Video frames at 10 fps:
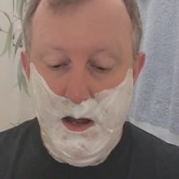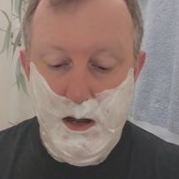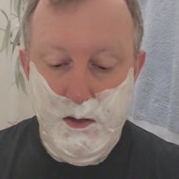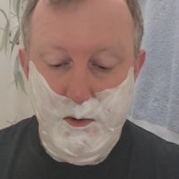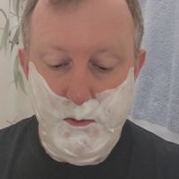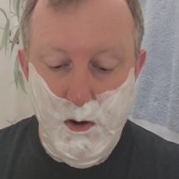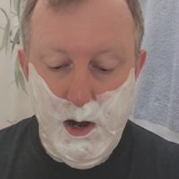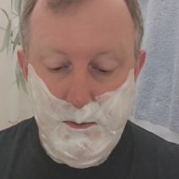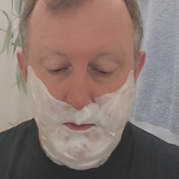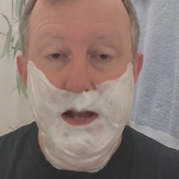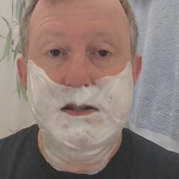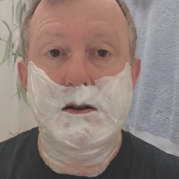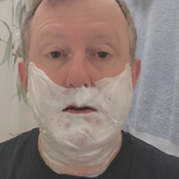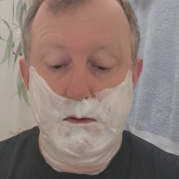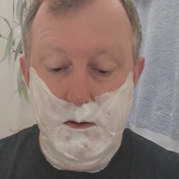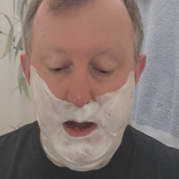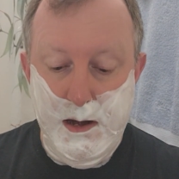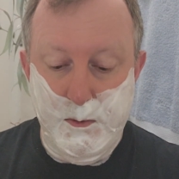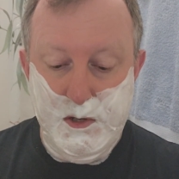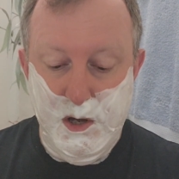I thought, right, well that's a great
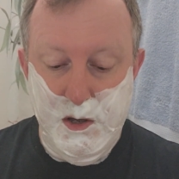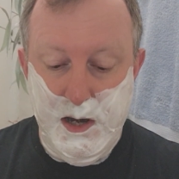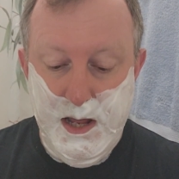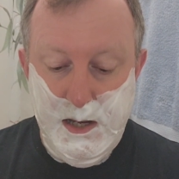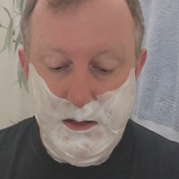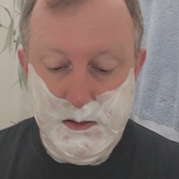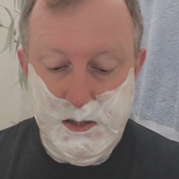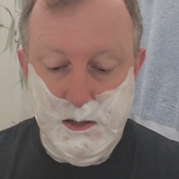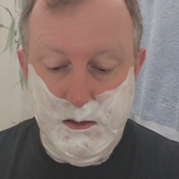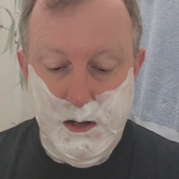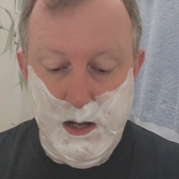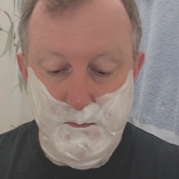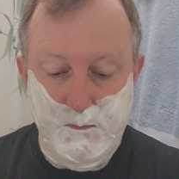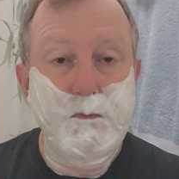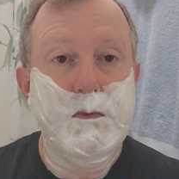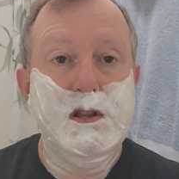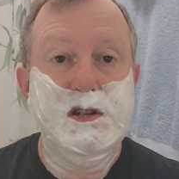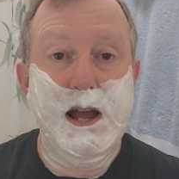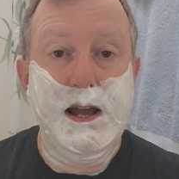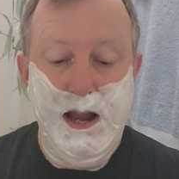opportunity to
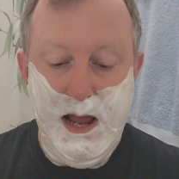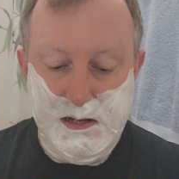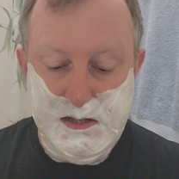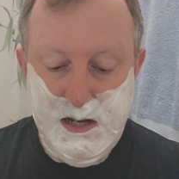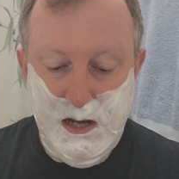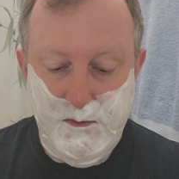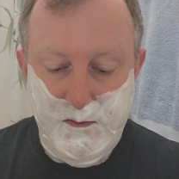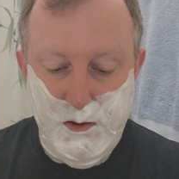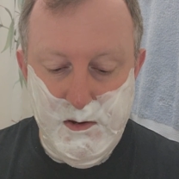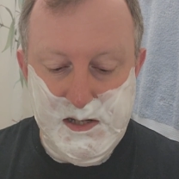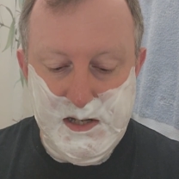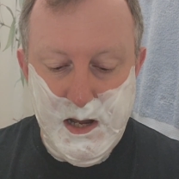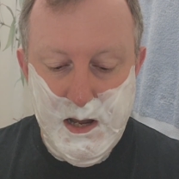check it out, see if there is